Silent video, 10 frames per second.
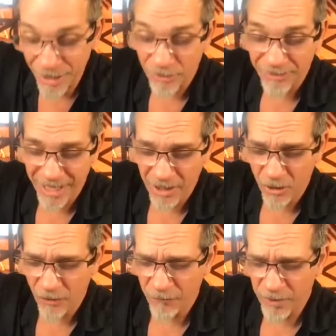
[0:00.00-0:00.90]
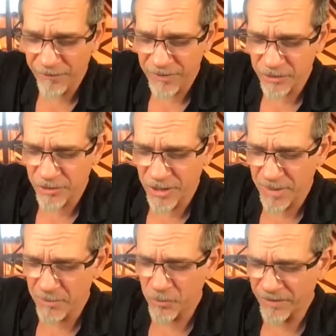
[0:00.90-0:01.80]
how to let go of previous
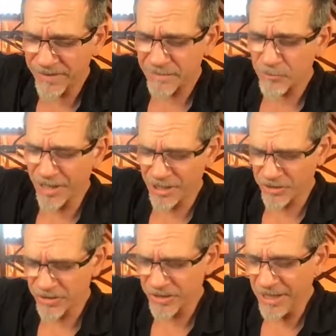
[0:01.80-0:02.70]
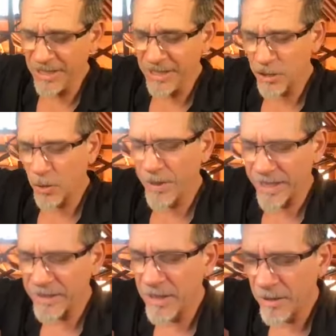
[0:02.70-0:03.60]
trauma and previous impressions so we
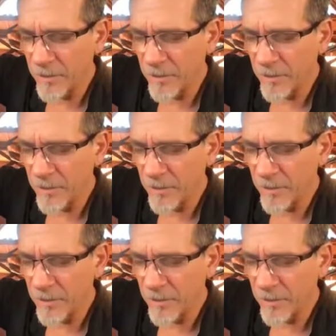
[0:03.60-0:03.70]
can